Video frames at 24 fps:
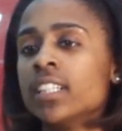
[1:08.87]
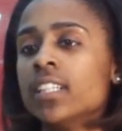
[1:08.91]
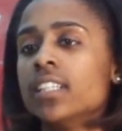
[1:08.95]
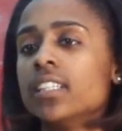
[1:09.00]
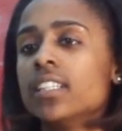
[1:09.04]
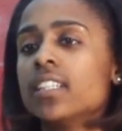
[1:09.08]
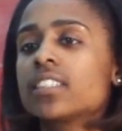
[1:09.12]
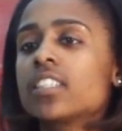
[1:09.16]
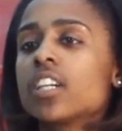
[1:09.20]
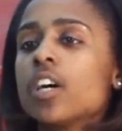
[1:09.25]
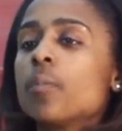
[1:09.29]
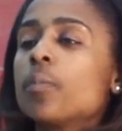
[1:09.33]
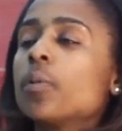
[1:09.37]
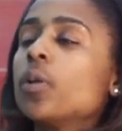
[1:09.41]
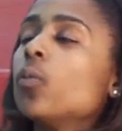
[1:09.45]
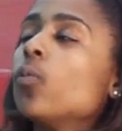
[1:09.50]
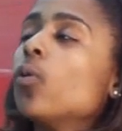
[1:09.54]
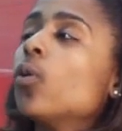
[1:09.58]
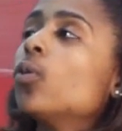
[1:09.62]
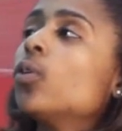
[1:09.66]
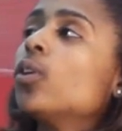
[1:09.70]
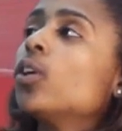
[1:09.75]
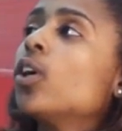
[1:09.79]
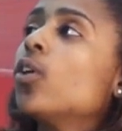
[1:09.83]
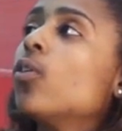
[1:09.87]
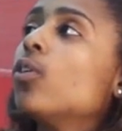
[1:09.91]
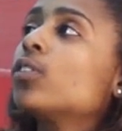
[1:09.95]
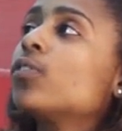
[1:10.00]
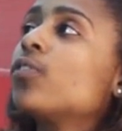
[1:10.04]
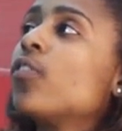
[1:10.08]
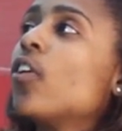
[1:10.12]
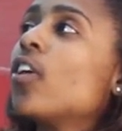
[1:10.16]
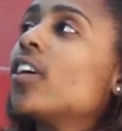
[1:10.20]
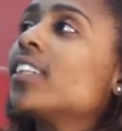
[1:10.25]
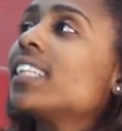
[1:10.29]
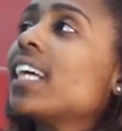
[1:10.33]
This company will only go as
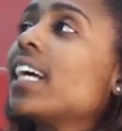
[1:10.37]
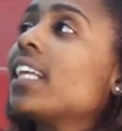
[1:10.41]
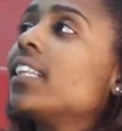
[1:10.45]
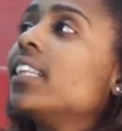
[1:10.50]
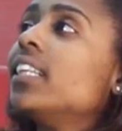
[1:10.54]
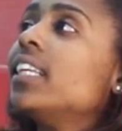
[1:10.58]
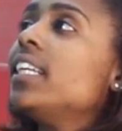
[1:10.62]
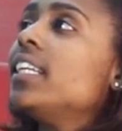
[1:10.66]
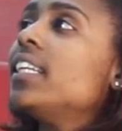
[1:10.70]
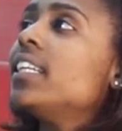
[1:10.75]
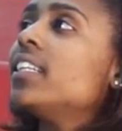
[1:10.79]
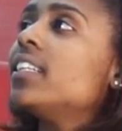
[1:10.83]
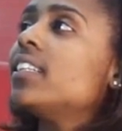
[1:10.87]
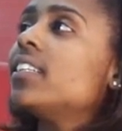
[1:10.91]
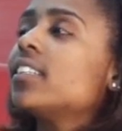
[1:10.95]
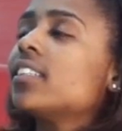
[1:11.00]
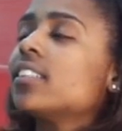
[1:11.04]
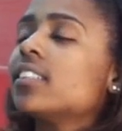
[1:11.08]
far as I lead it,